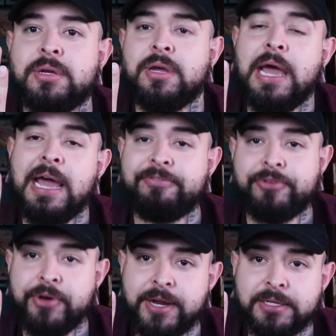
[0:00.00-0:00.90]

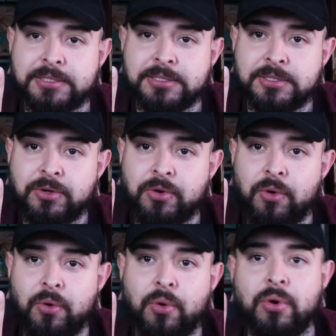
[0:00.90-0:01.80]
after inked
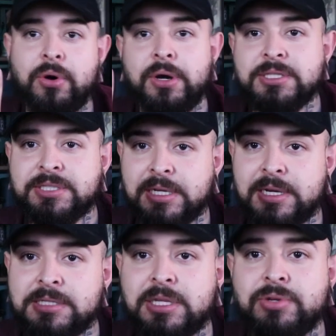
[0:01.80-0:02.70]
or a
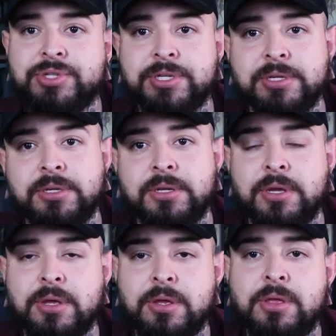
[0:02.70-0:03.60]
scentless lotion,
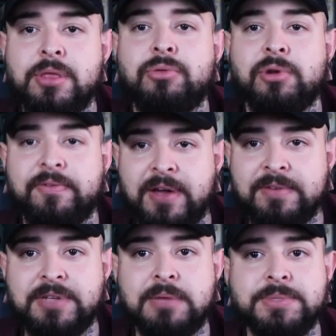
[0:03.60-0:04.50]
3 to 5
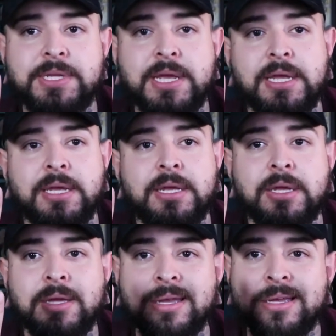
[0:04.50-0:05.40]
times a day.
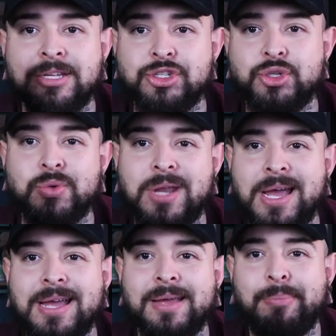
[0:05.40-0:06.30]
Do
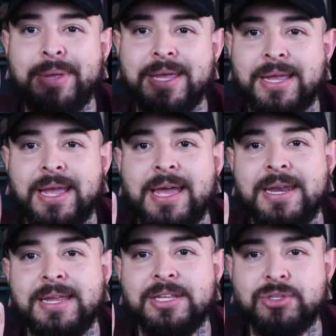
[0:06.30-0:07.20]
not pick at
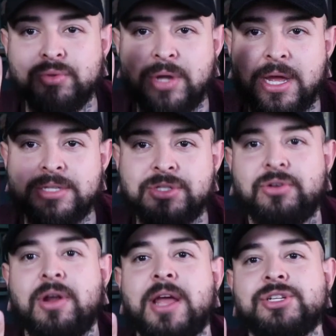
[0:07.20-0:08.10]
it, do not
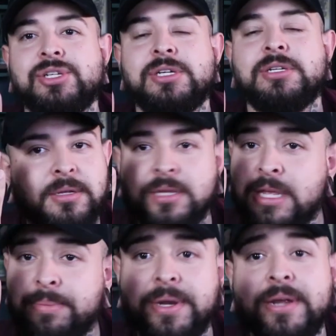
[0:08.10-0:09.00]
scratch it,
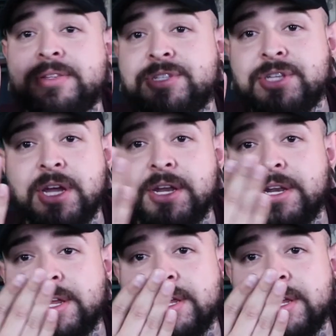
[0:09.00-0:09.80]
keep it out of the sun,